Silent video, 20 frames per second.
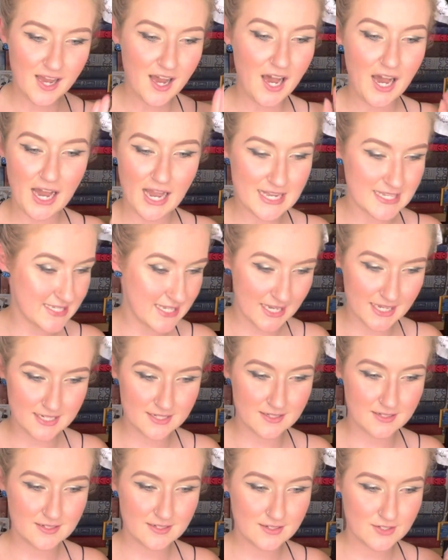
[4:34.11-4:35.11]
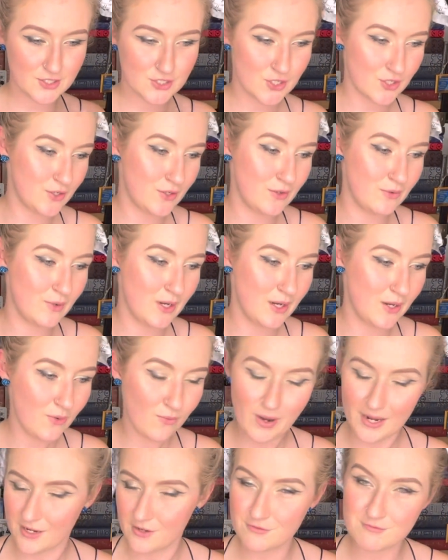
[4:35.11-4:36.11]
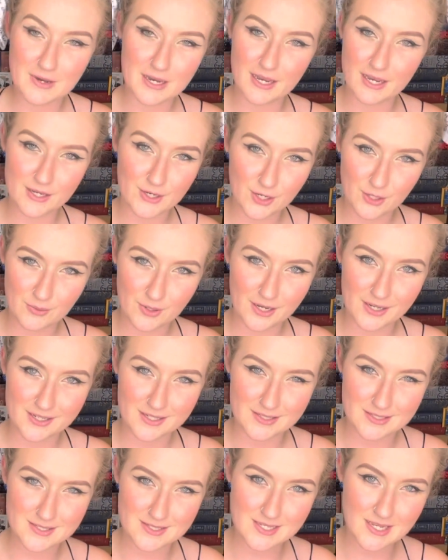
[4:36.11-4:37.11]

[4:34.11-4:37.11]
I said to one of my co-workers